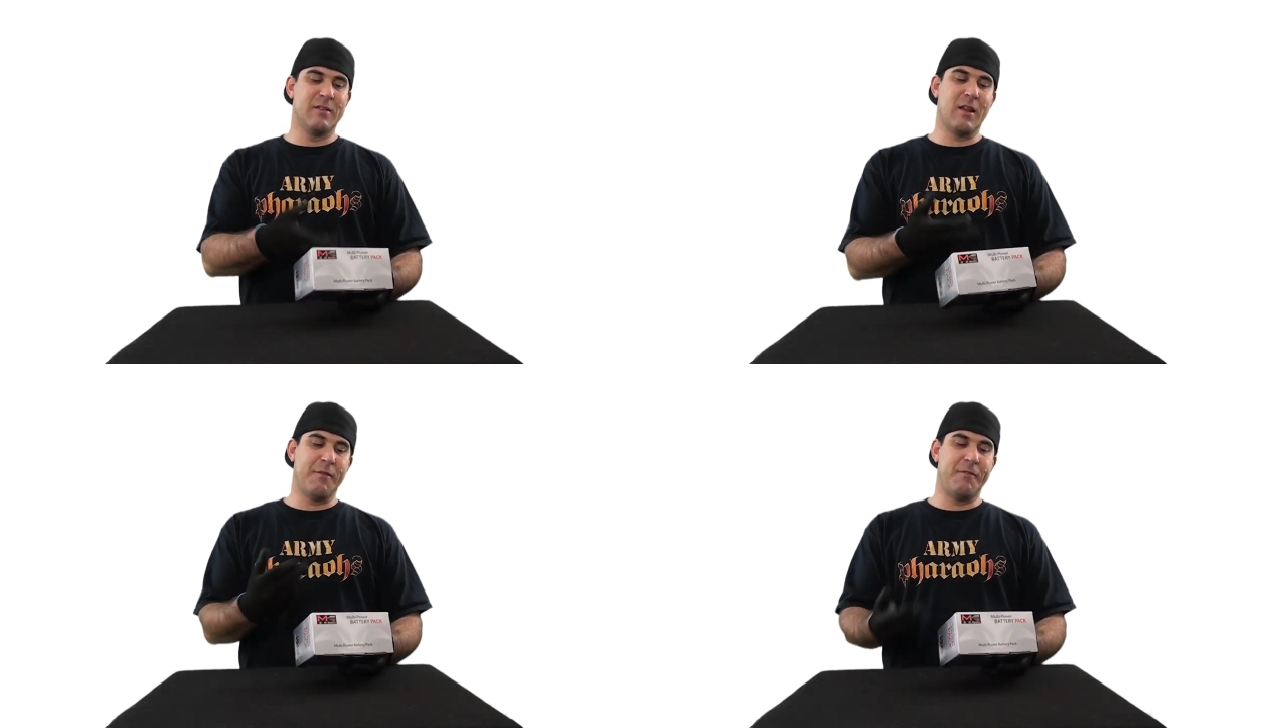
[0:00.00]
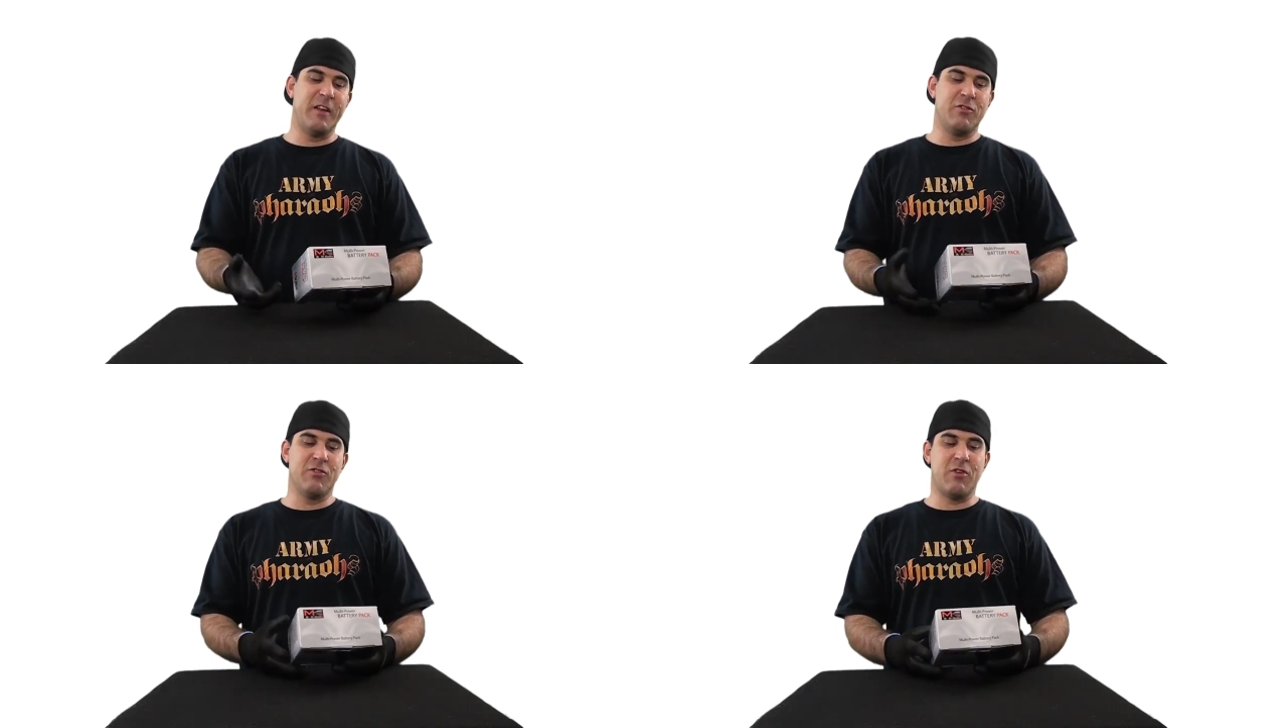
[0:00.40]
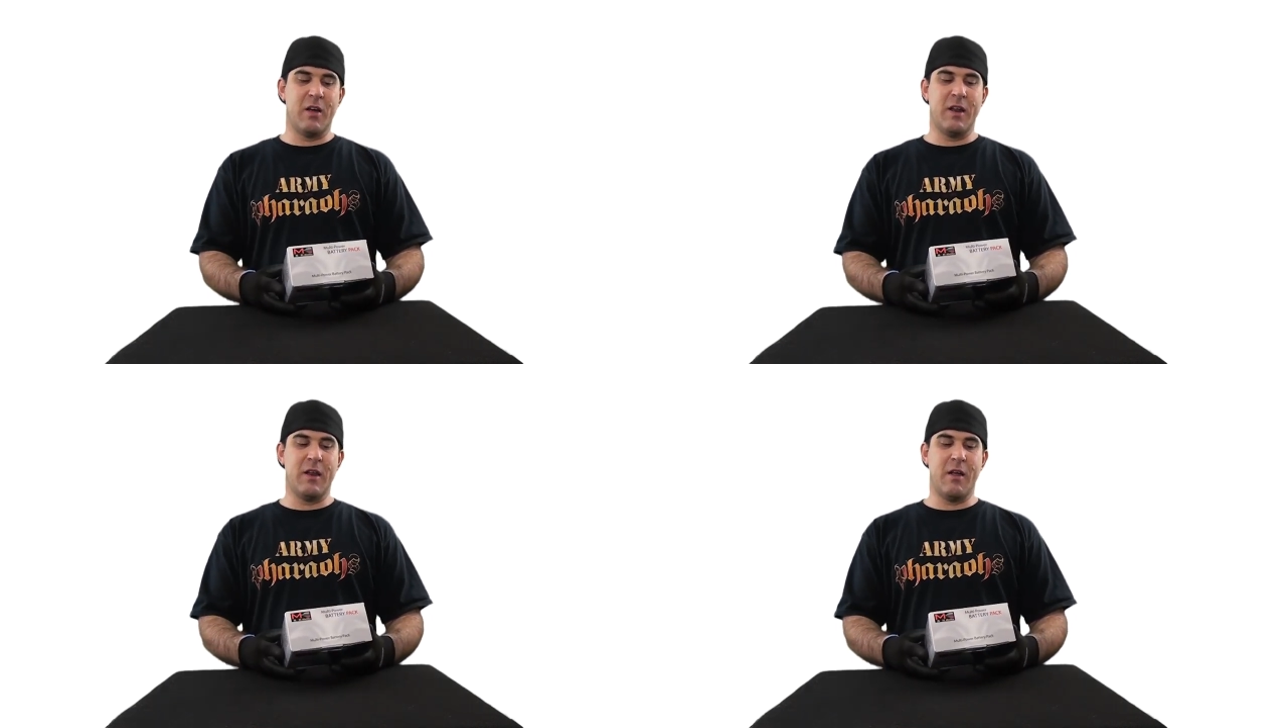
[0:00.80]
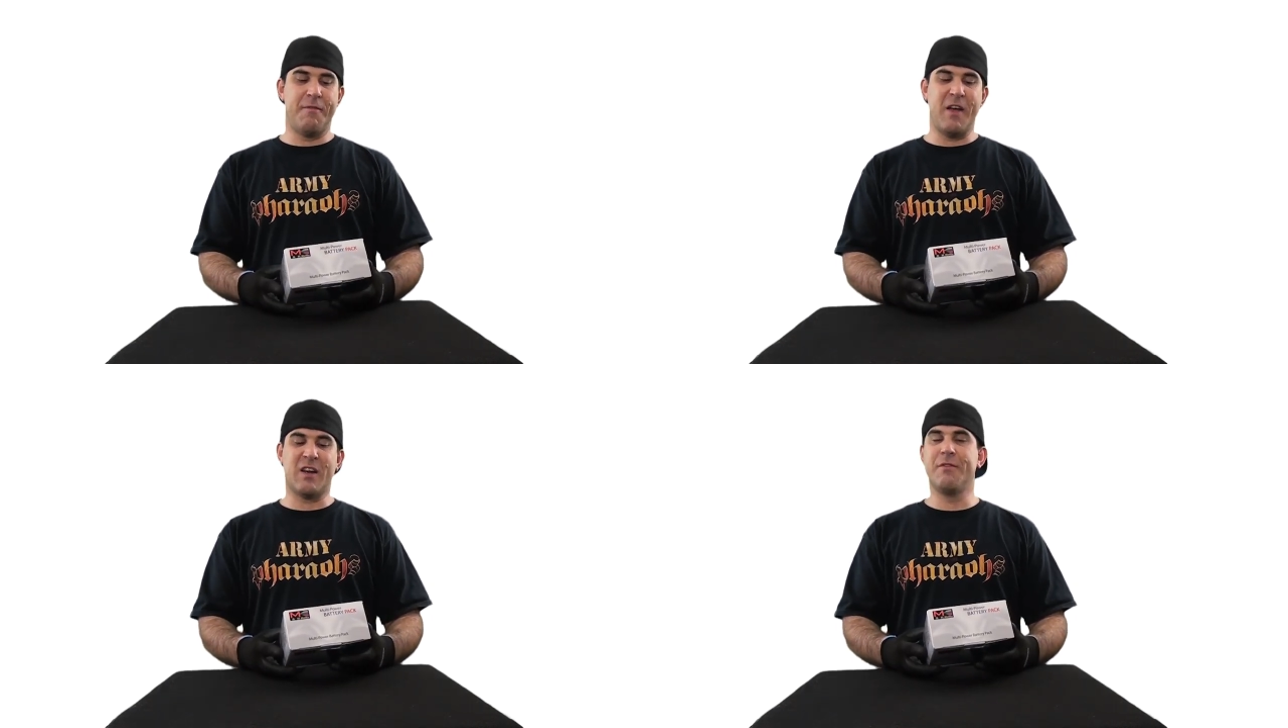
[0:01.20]
It's got the features on it,
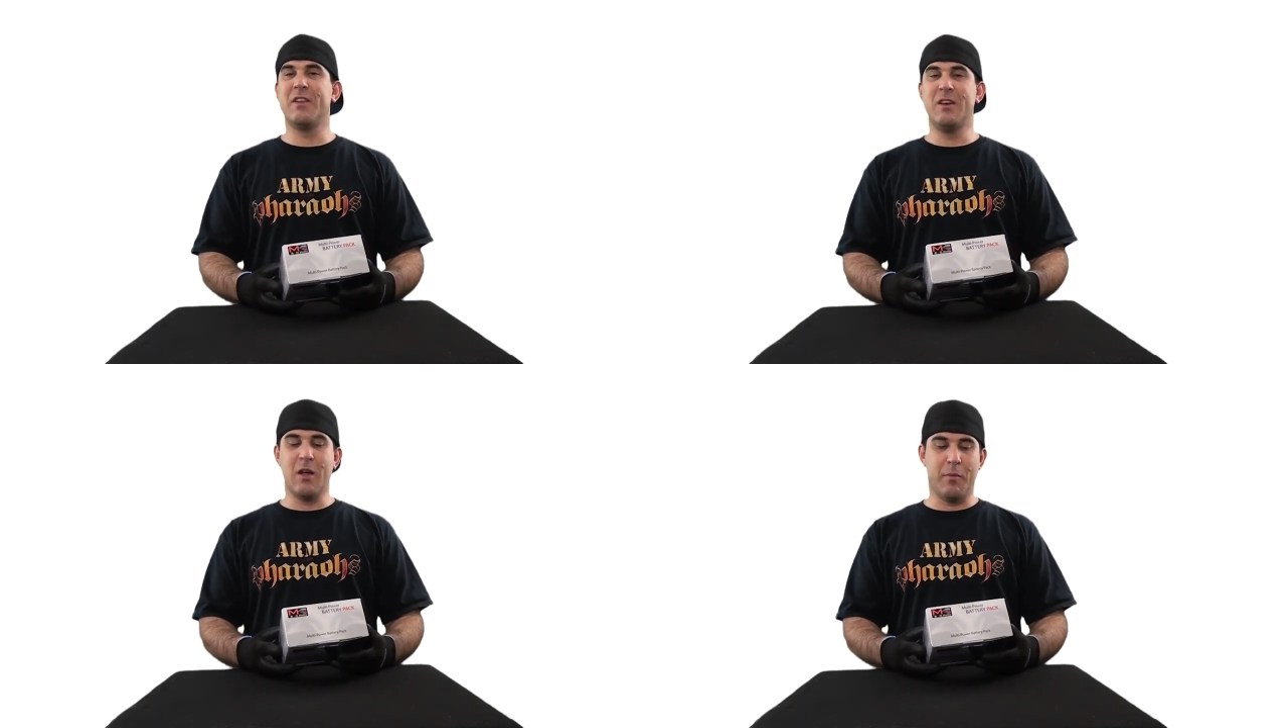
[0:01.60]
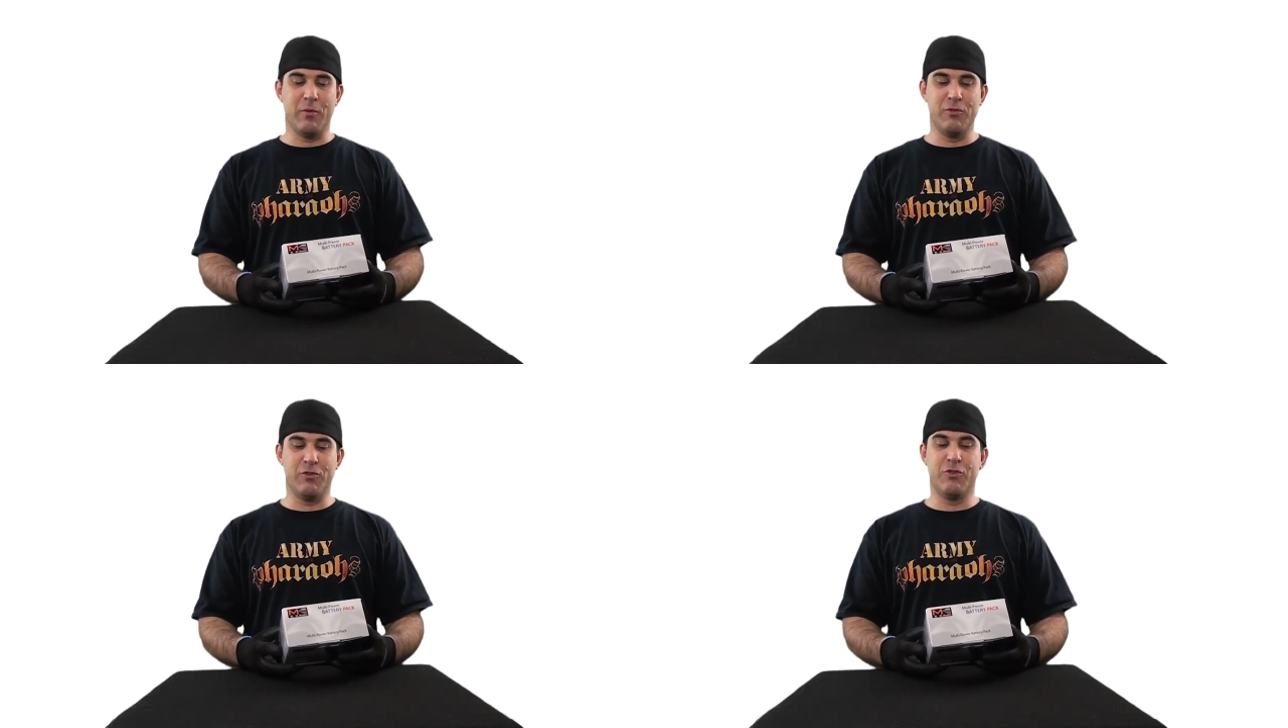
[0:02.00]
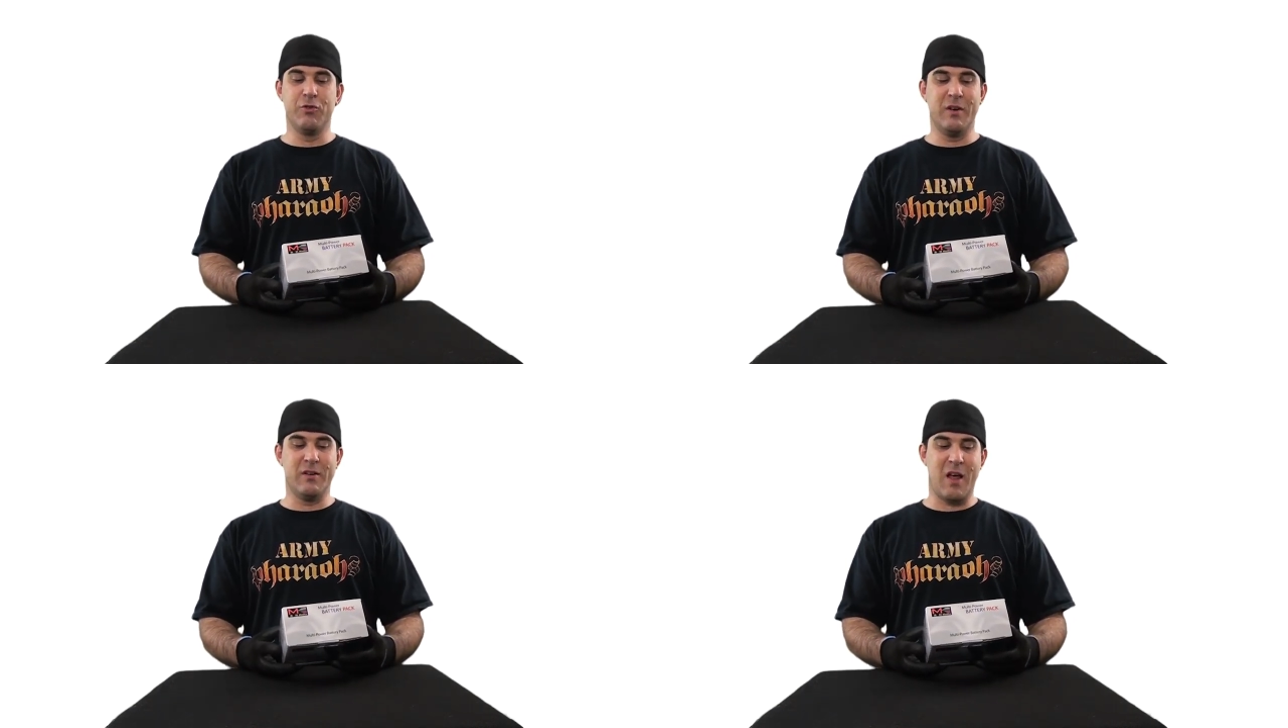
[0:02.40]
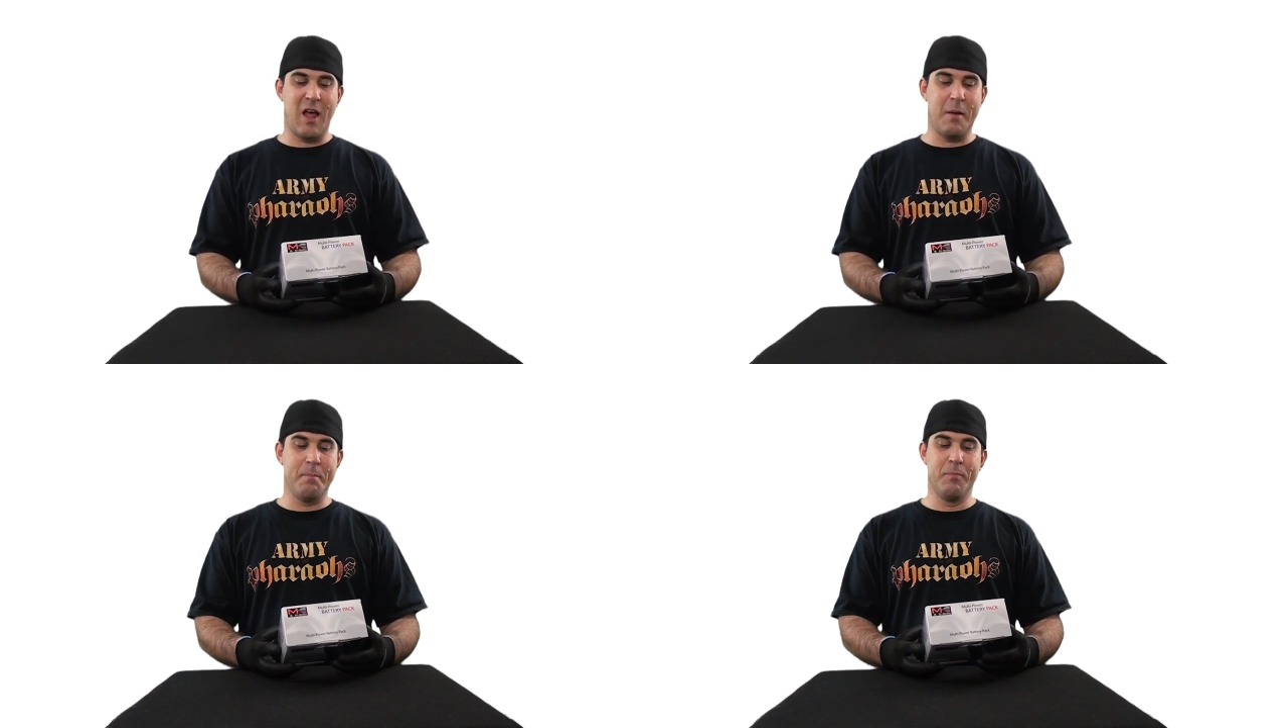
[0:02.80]
effectively doubles your shooting
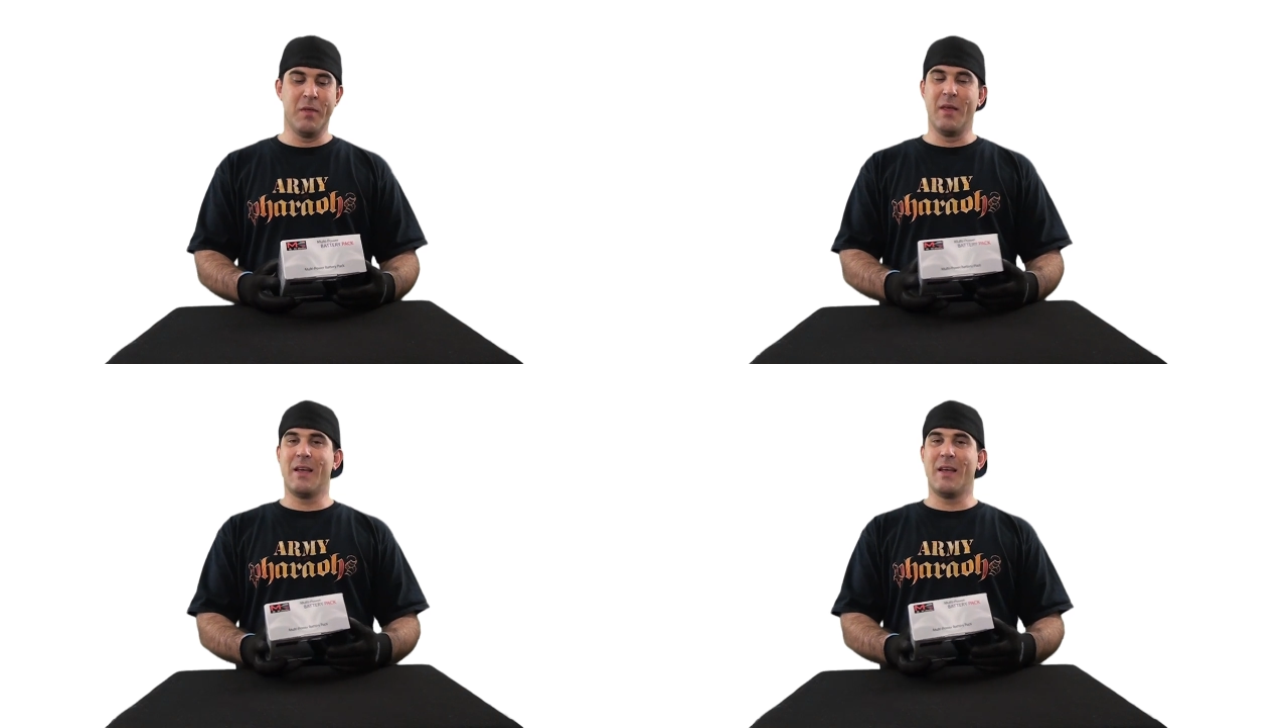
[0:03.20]
time.